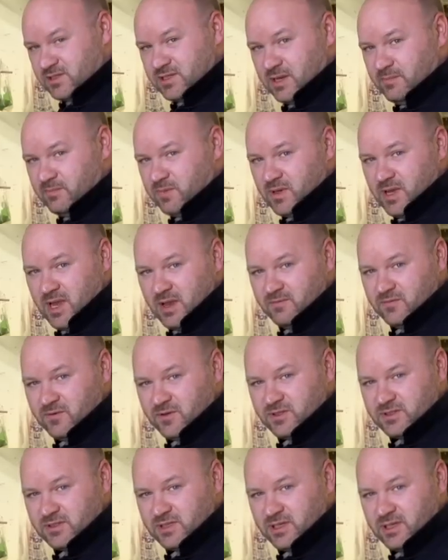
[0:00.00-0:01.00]
a template
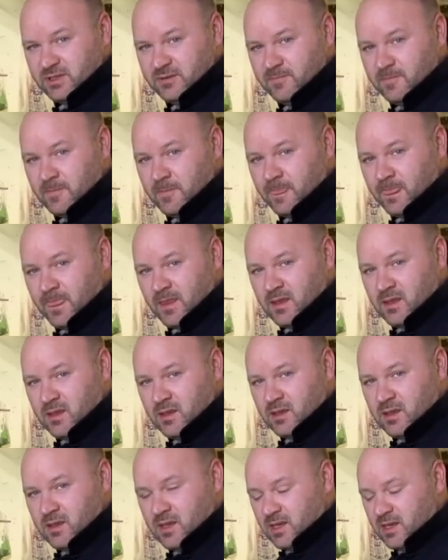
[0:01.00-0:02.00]
obviously
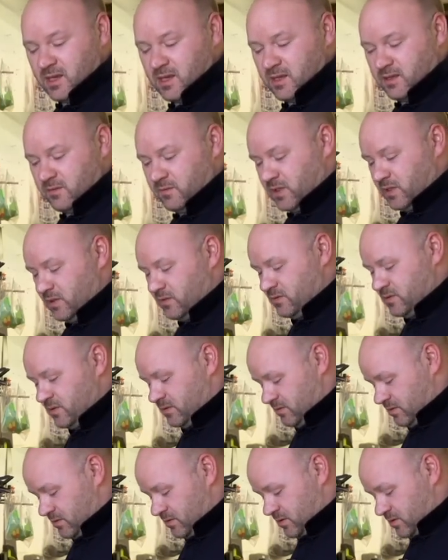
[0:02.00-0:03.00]
that we use,
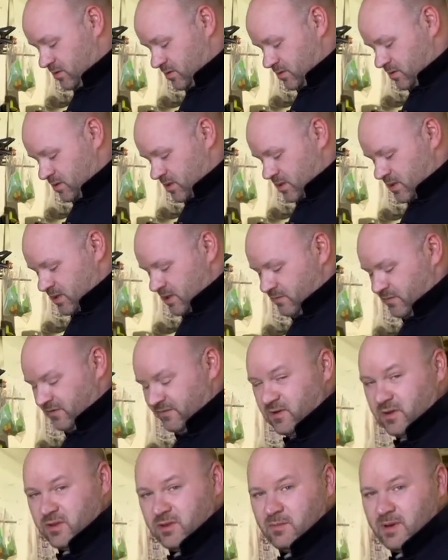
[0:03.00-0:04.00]
and then
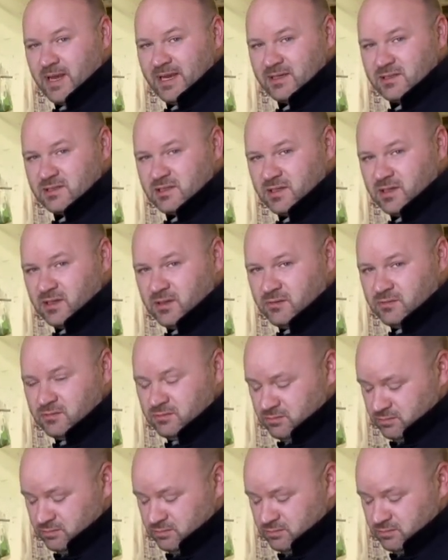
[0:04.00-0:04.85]
we've got the blank steel,